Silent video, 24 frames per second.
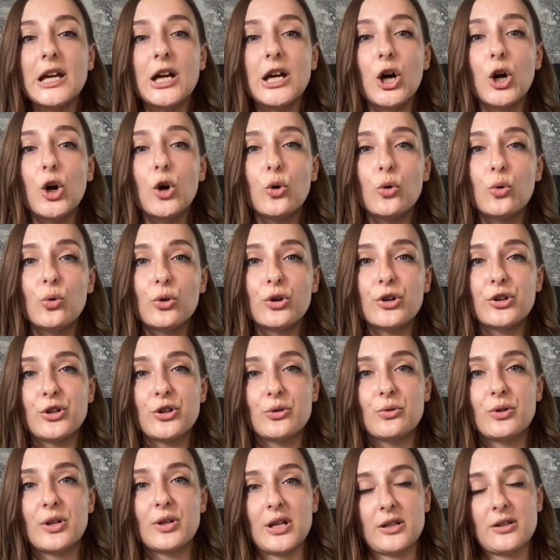or
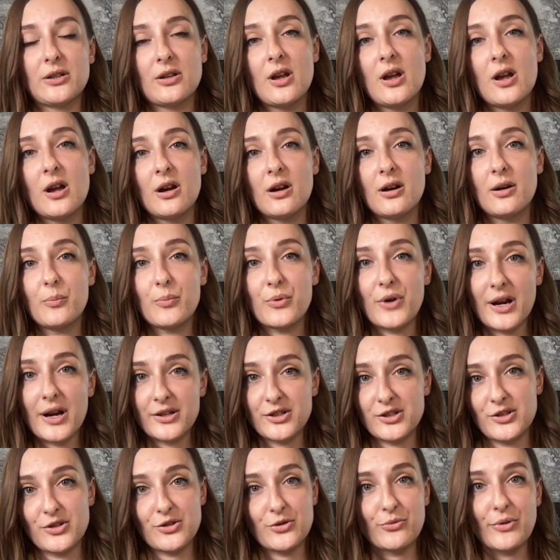you can
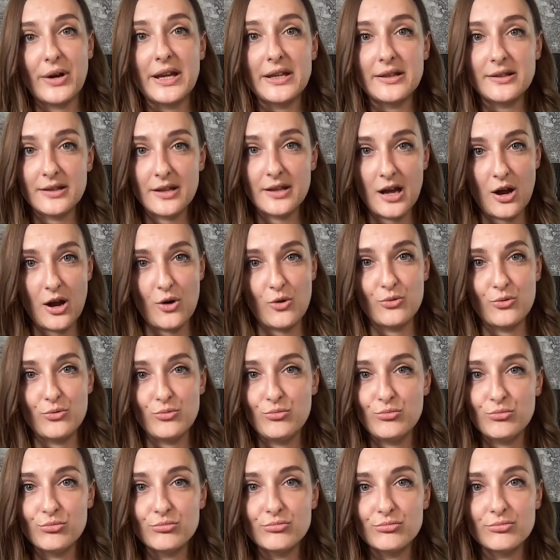practice right now,
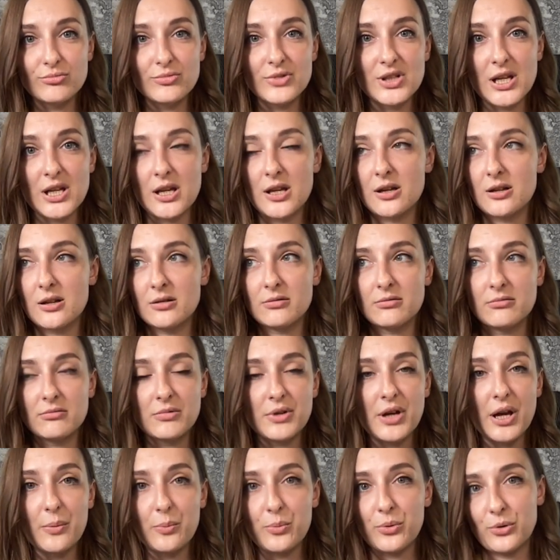take a
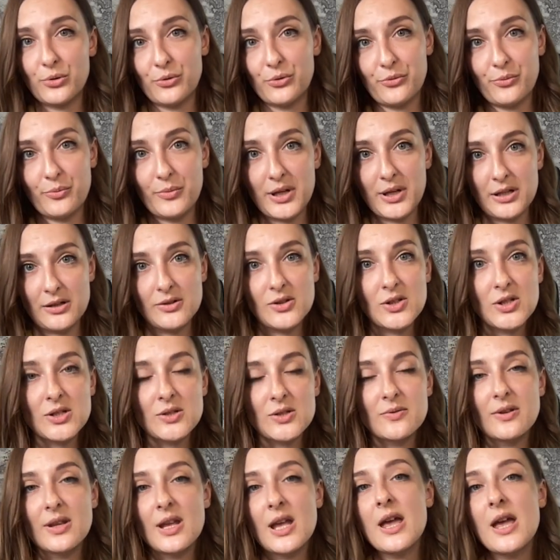couple of
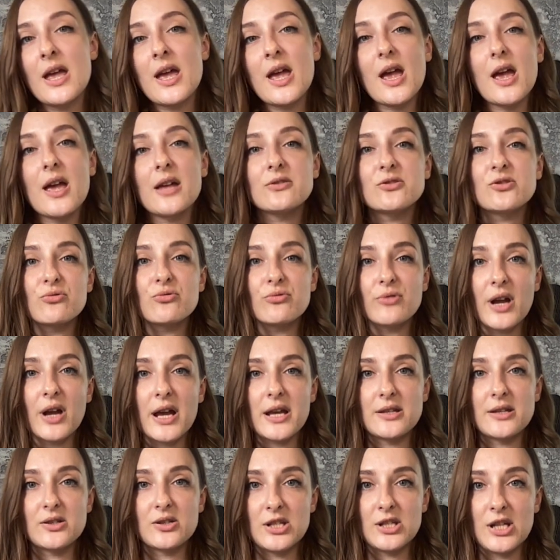minutes, and
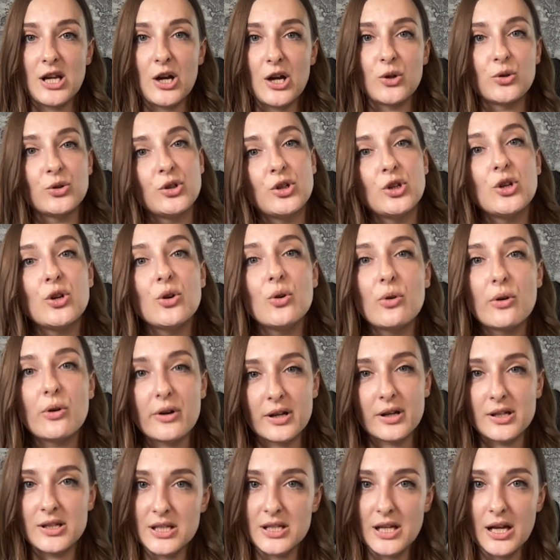write down your
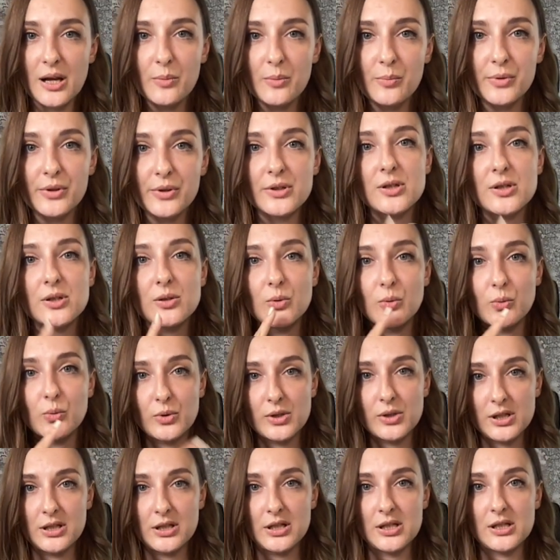examples
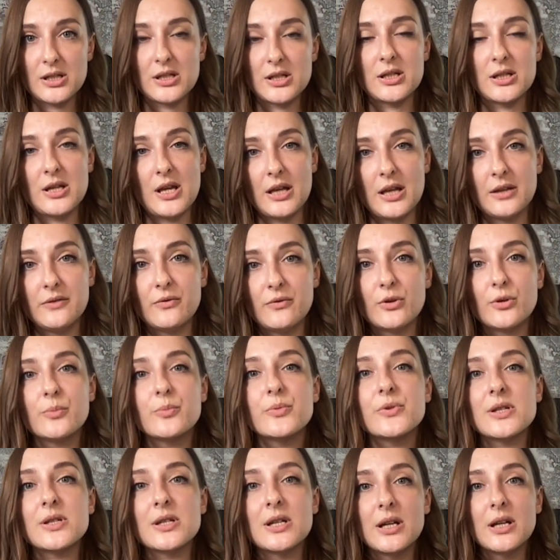with these
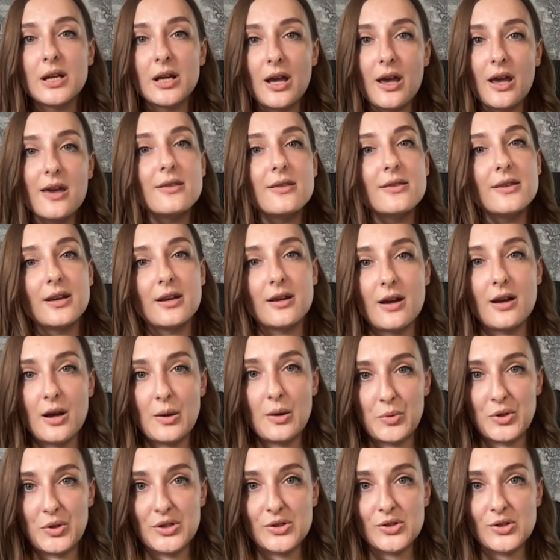adverbs in the
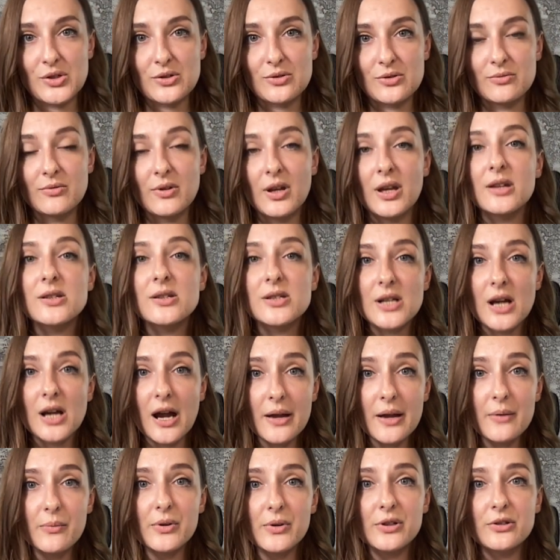comments, and
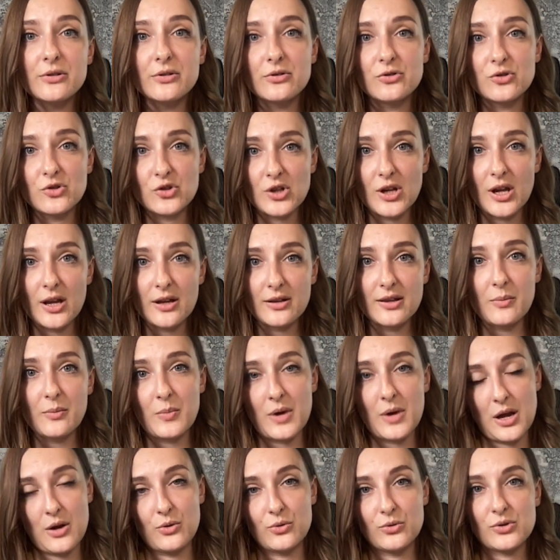I will check them
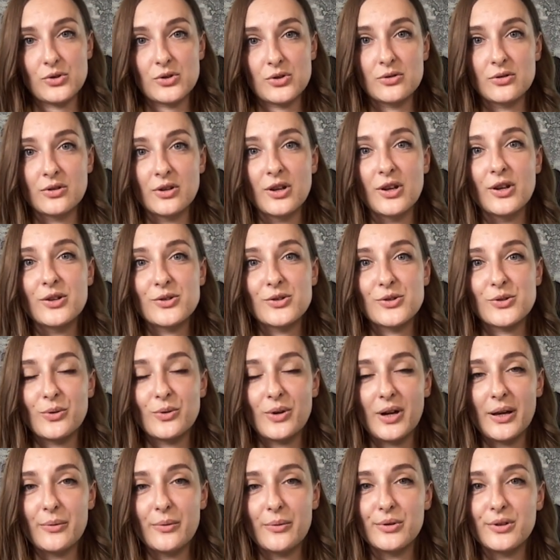out. So
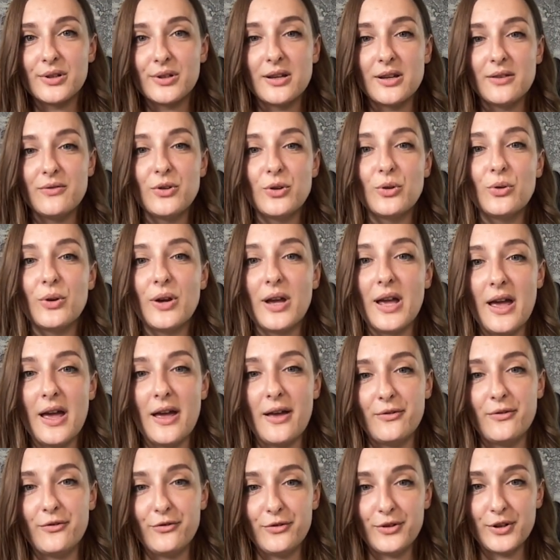I will give you a
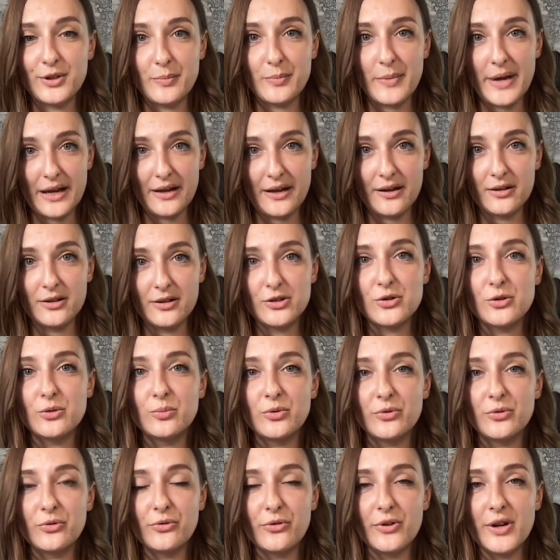feedback. It could
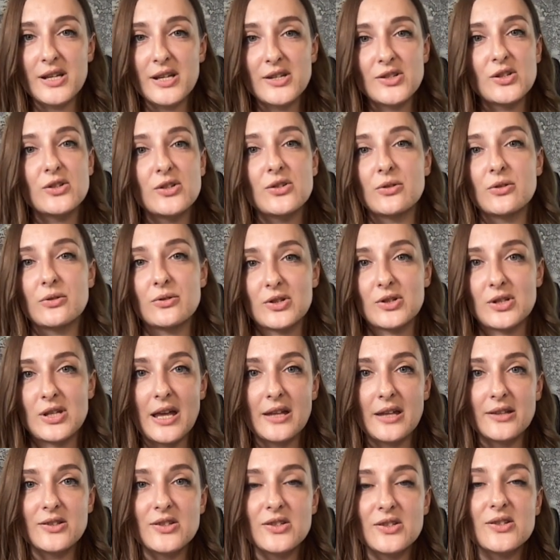be phrases or
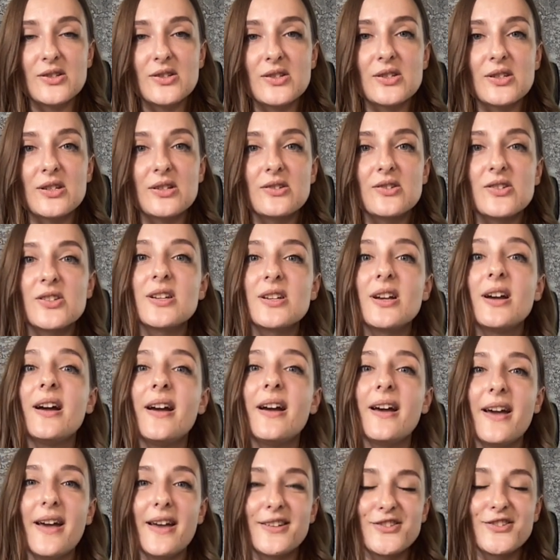sentences,
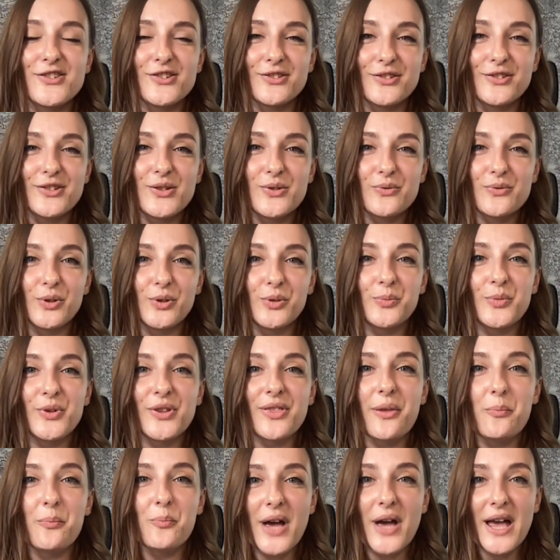and this will be
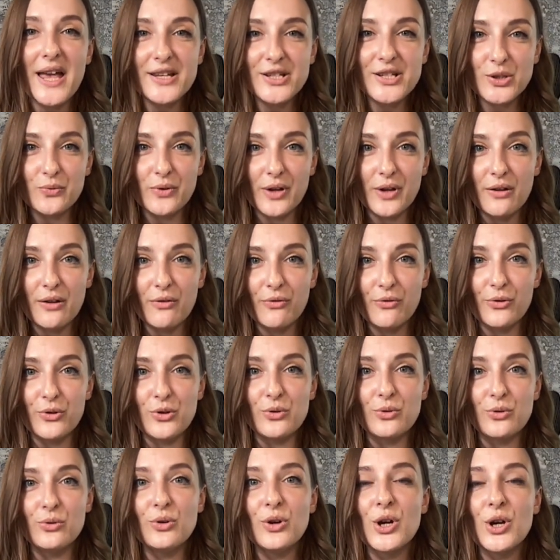the best way for
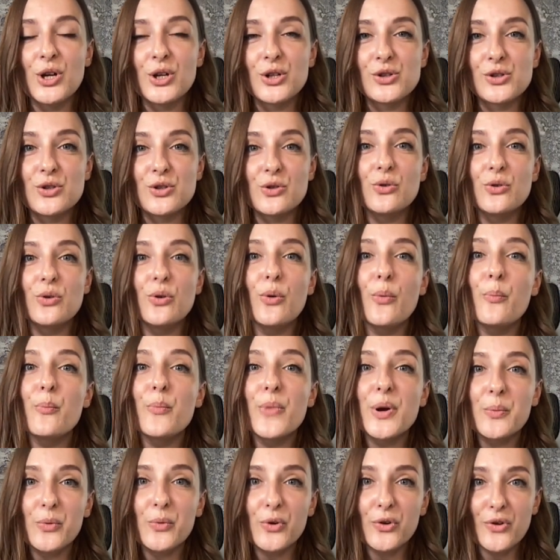you to
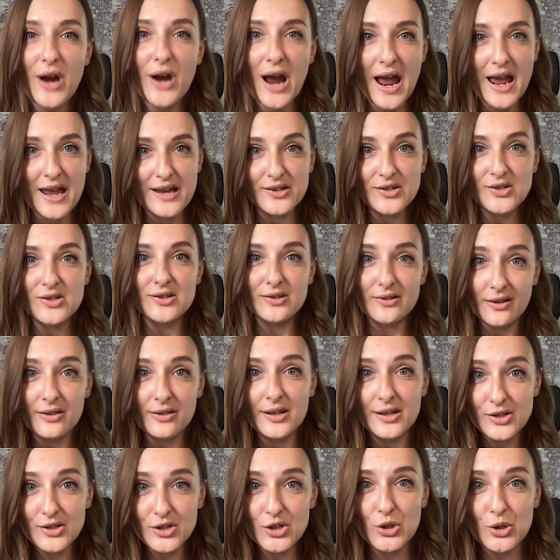memorize
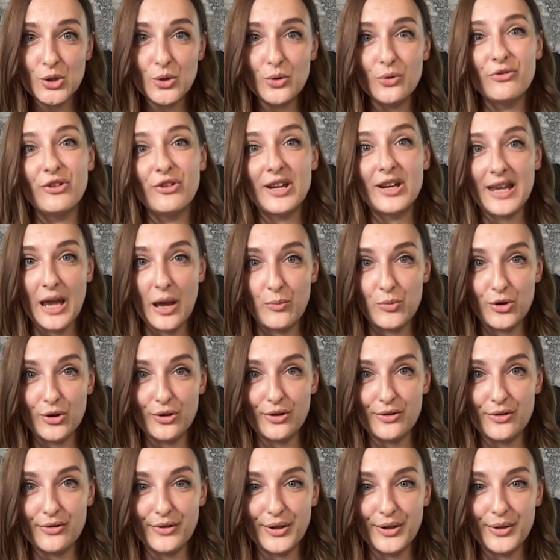this new
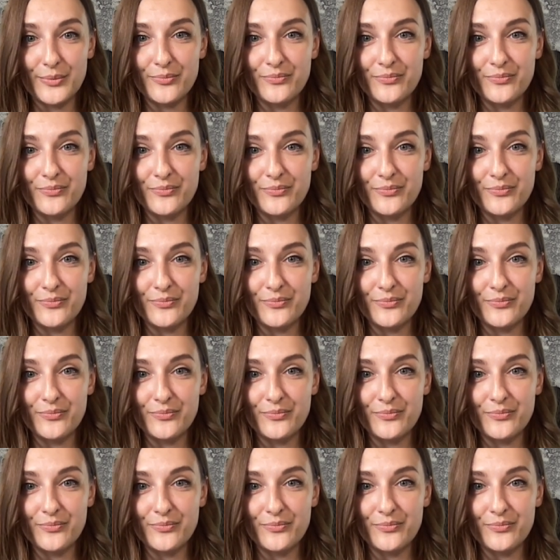vocabulary.